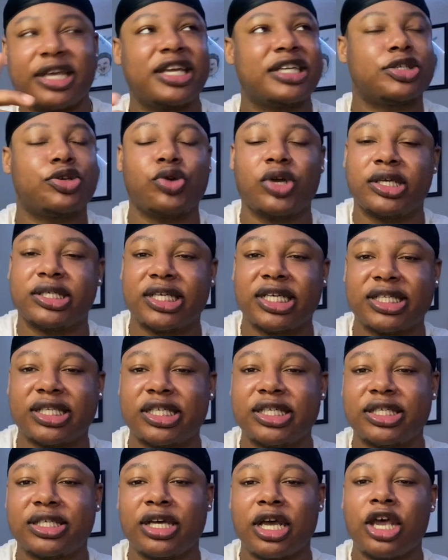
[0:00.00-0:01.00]
into
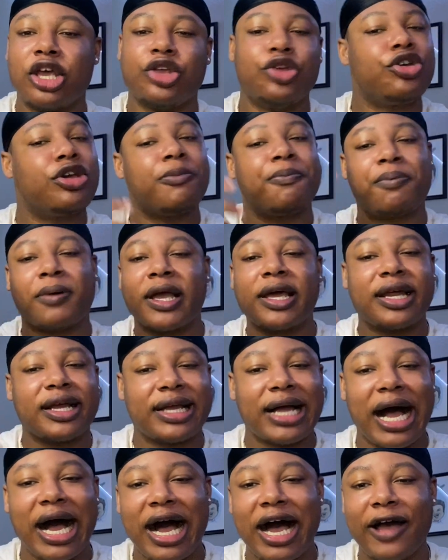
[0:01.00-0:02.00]
existence. You can pray to
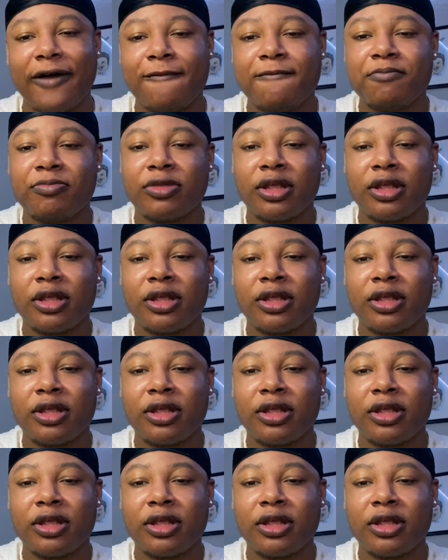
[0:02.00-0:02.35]
God.